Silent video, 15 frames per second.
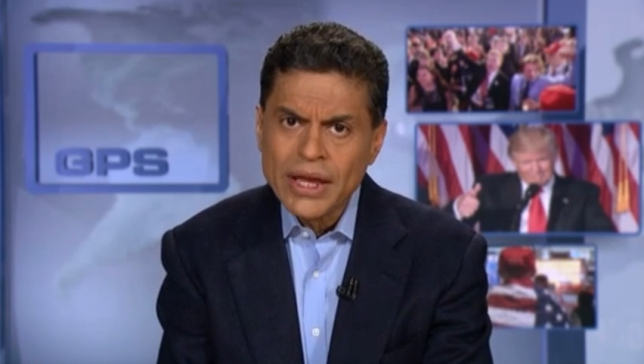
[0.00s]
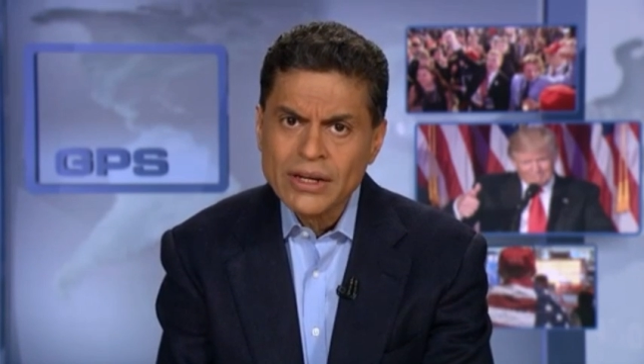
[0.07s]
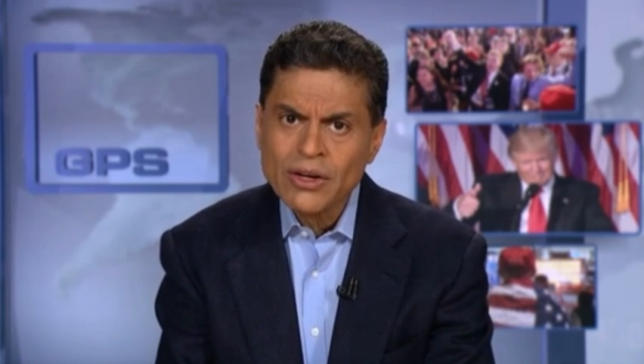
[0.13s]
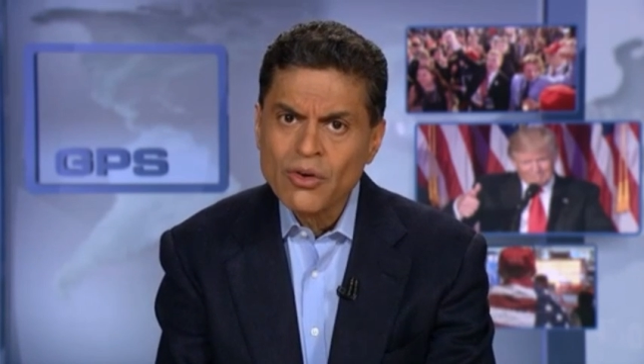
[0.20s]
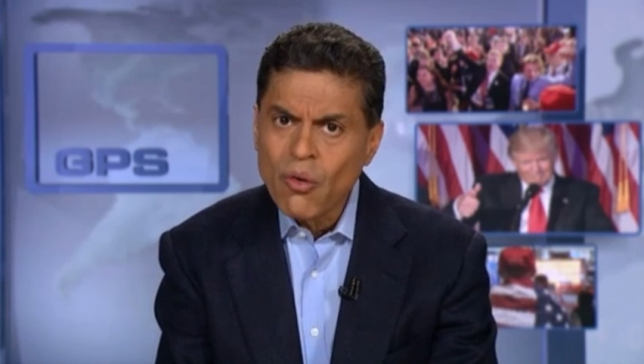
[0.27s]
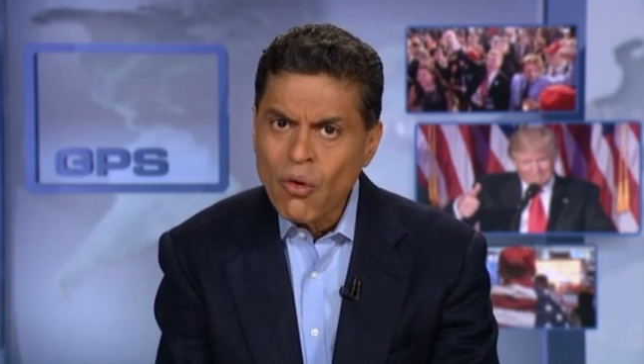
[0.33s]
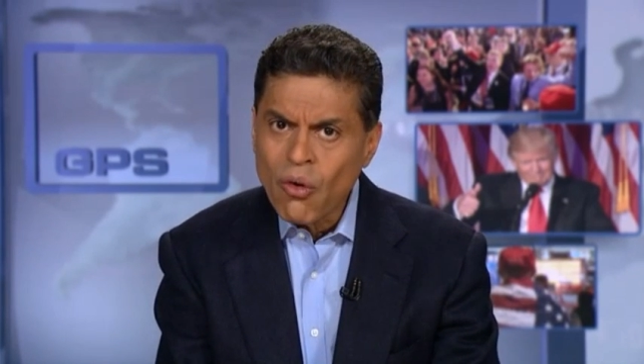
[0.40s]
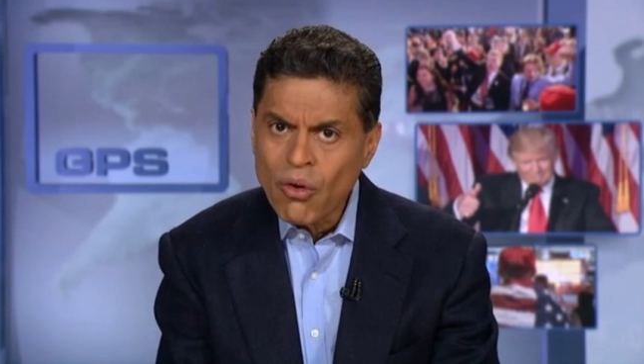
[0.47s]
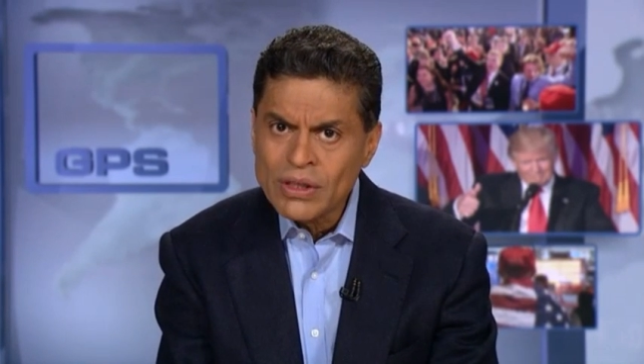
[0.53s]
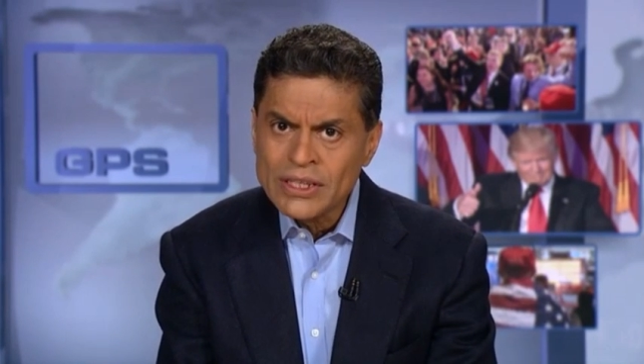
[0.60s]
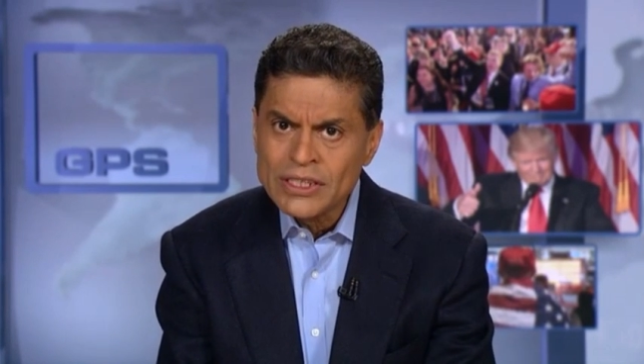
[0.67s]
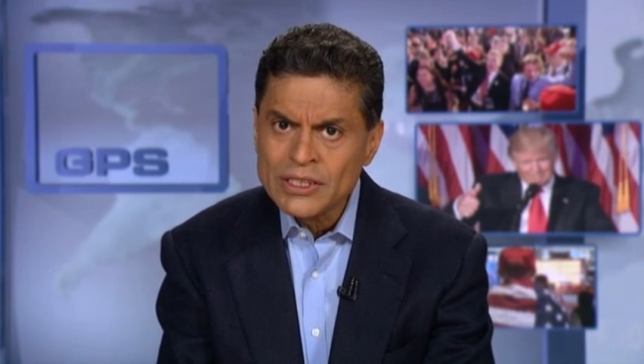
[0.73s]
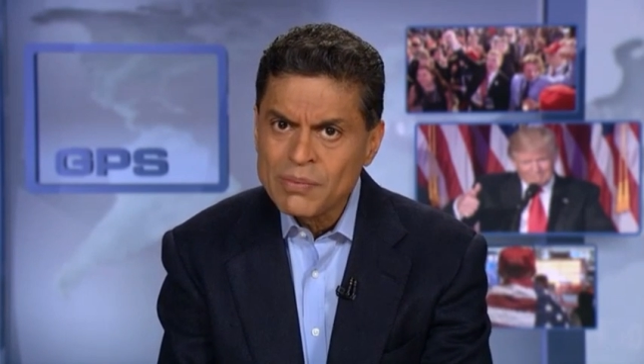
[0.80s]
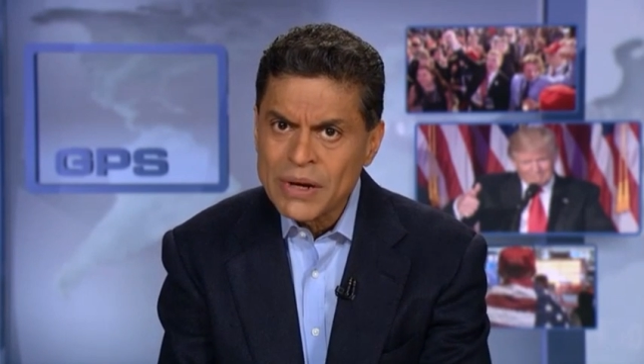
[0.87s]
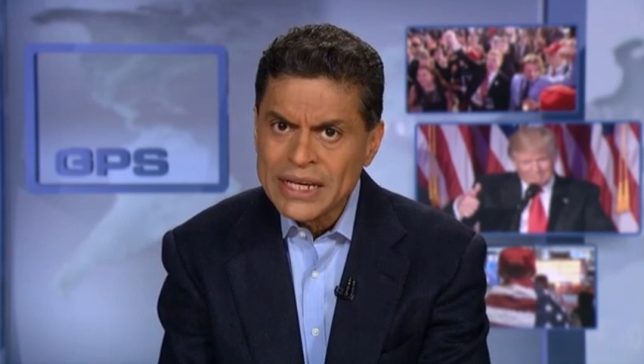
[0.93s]
in all
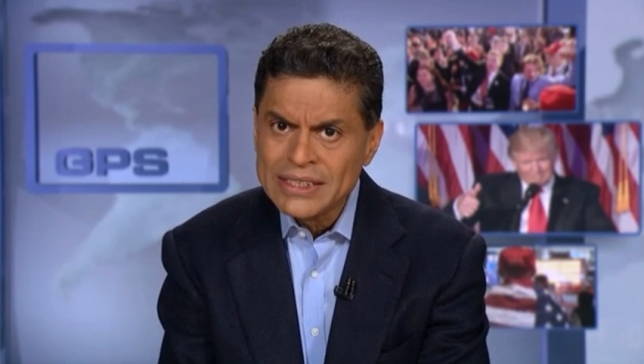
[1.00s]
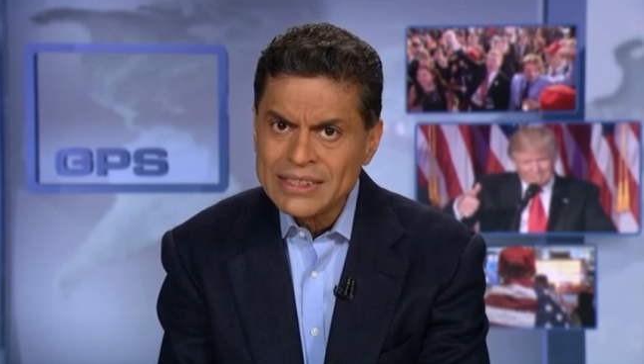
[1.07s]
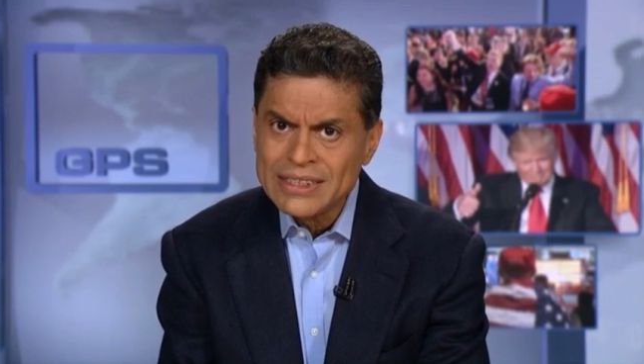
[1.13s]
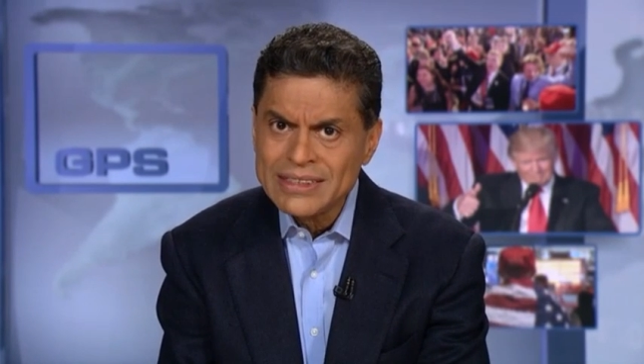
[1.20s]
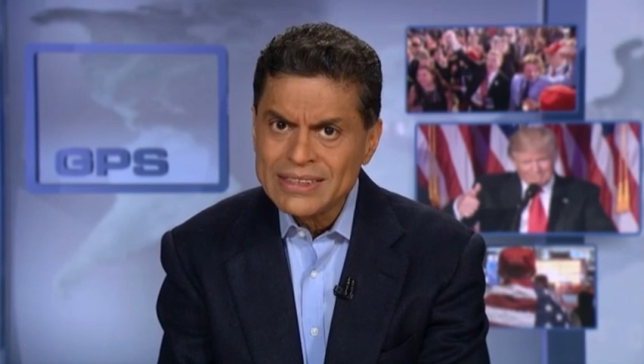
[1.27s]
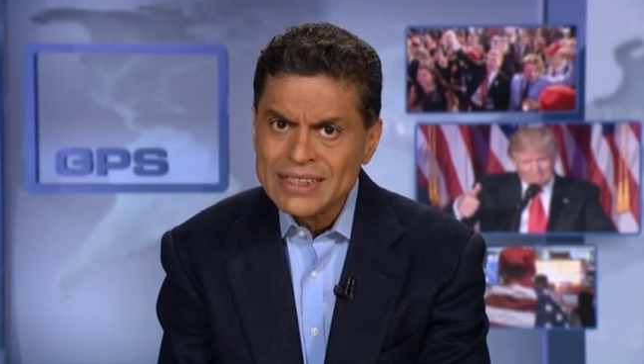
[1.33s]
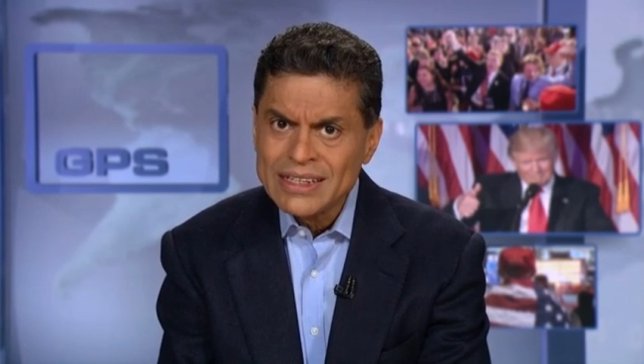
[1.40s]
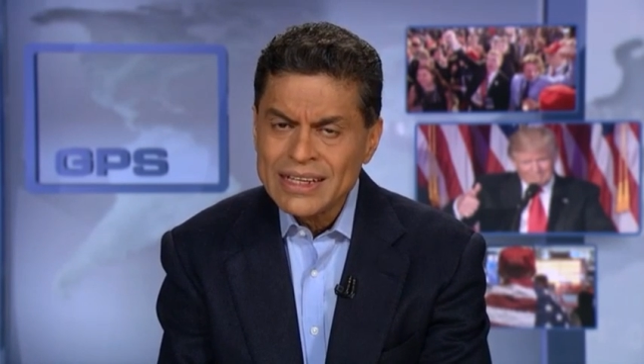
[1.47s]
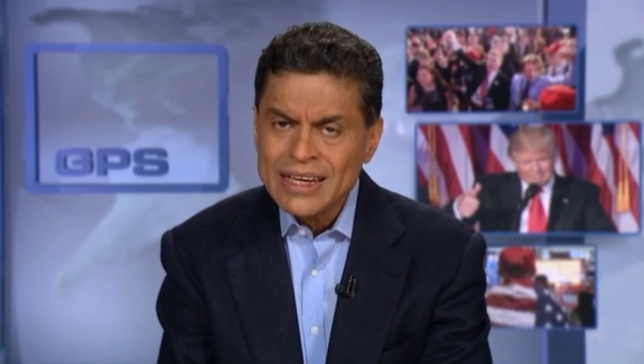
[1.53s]
these places